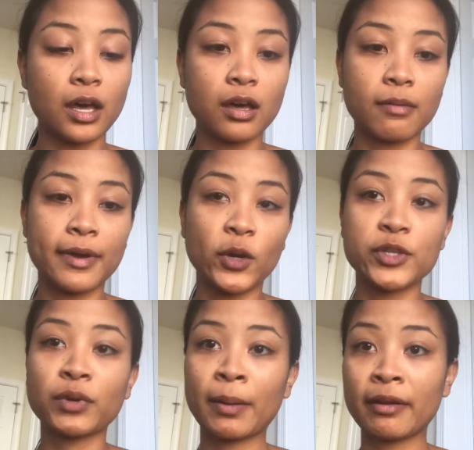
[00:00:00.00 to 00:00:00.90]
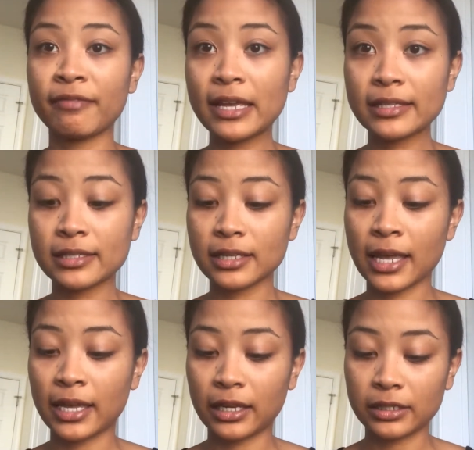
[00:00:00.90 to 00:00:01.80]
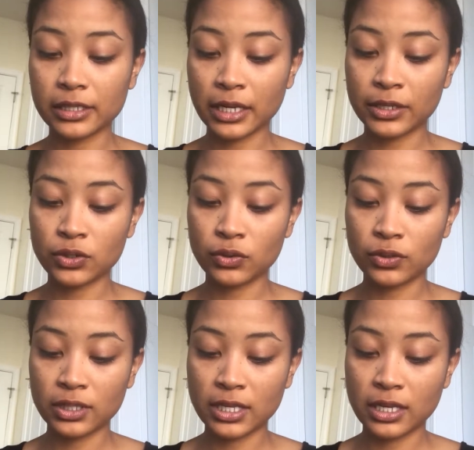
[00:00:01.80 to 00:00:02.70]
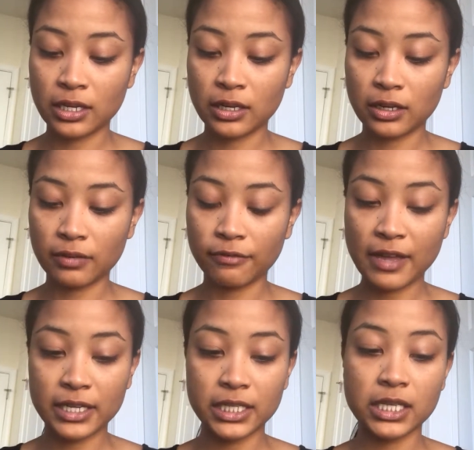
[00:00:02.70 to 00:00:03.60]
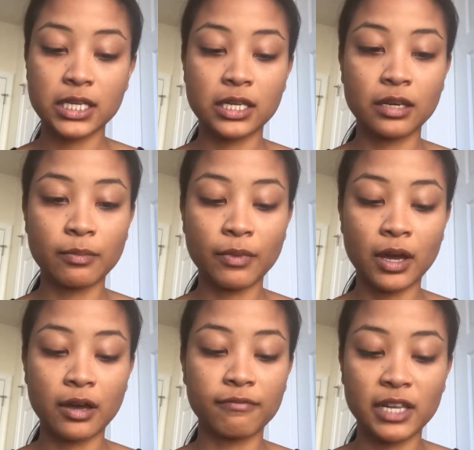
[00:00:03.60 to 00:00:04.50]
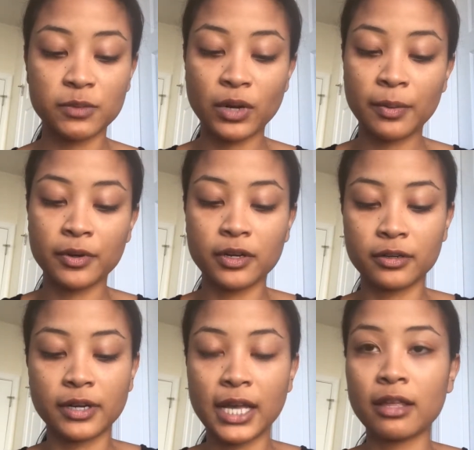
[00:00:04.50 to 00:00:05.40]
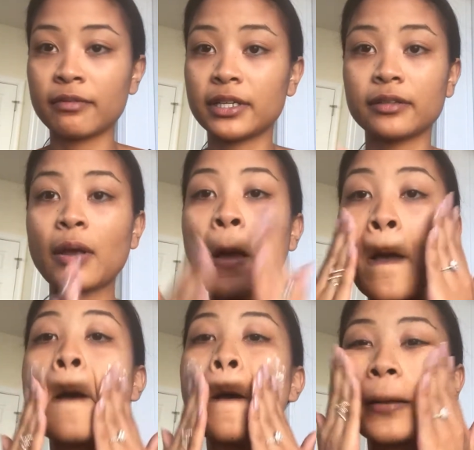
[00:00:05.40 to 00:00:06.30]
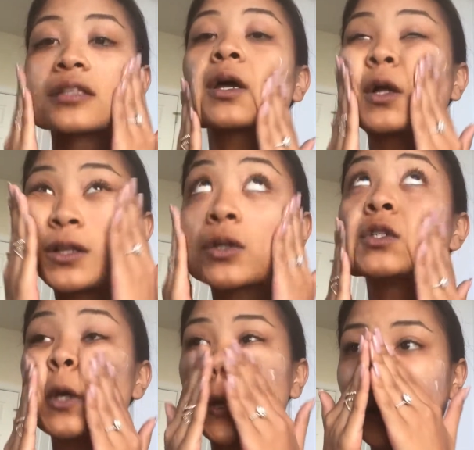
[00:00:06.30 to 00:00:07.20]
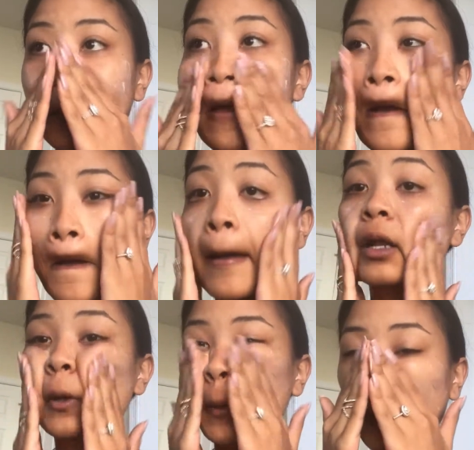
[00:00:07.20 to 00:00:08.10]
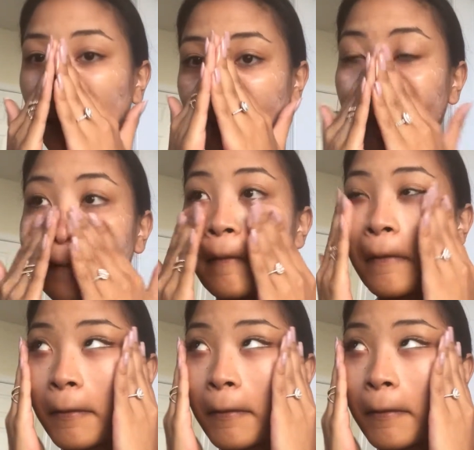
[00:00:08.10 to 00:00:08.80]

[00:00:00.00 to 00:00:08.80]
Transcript: I always prime my face and I use the Fenty face primer. I love it. It's like a lotion and a cream.